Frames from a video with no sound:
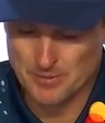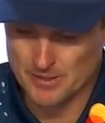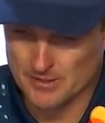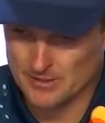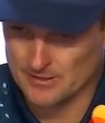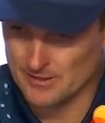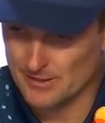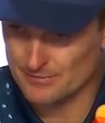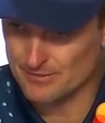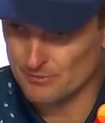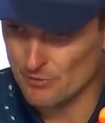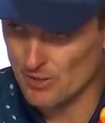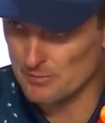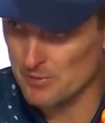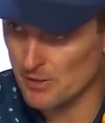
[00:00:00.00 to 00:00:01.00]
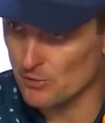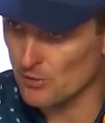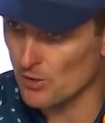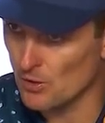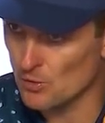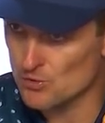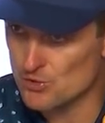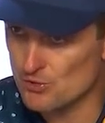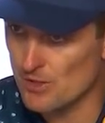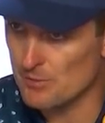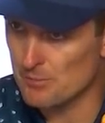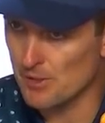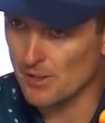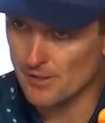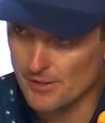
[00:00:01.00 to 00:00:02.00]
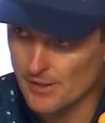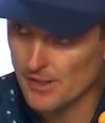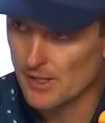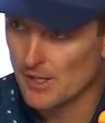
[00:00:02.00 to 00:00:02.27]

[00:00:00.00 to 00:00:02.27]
pin and left it right below the hole, straight putt.